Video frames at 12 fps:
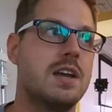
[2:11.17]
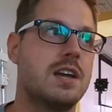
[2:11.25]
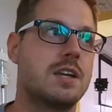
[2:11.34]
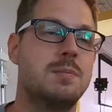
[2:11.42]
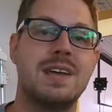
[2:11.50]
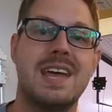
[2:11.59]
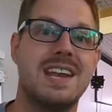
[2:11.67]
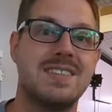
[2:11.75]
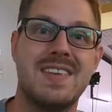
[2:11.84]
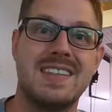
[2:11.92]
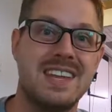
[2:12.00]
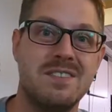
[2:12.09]
it could be
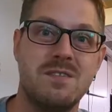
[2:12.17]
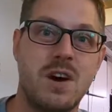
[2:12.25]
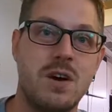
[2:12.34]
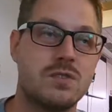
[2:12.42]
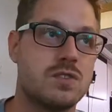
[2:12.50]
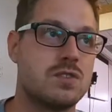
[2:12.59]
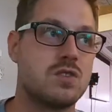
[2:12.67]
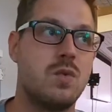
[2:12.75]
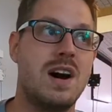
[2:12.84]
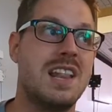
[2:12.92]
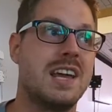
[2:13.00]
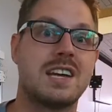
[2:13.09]
anything that involves a
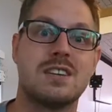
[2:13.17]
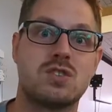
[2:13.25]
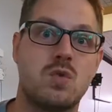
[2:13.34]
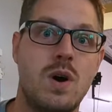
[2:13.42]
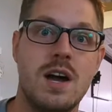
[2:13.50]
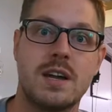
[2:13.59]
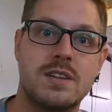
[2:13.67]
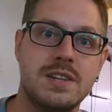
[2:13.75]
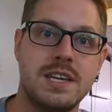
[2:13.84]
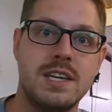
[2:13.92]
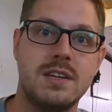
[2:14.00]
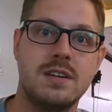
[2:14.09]
squat, like a squat
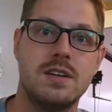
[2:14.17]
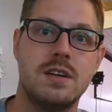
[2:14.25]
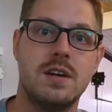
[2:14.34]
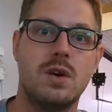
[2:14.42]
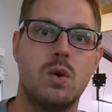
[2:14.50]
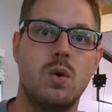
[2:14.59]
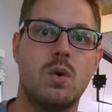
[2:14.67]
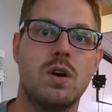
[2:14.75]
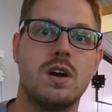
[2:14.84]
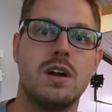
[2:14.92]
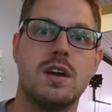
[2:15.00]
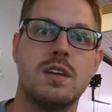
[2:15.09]
clean
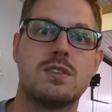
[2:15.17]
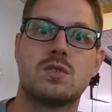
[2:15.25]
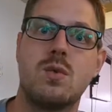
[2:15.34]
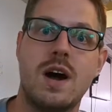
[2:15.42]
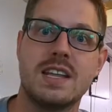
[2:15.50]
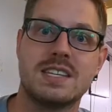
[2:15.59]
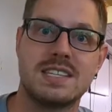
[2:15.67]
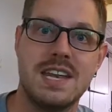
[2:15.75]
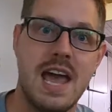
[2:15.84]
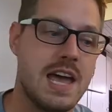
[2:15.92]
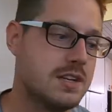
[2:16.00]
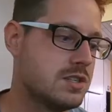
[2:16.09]
or a squat
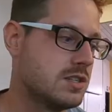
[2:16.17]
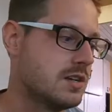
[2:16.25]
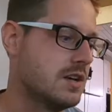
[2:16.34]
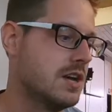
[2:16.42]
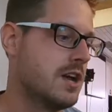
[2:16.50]
snatch.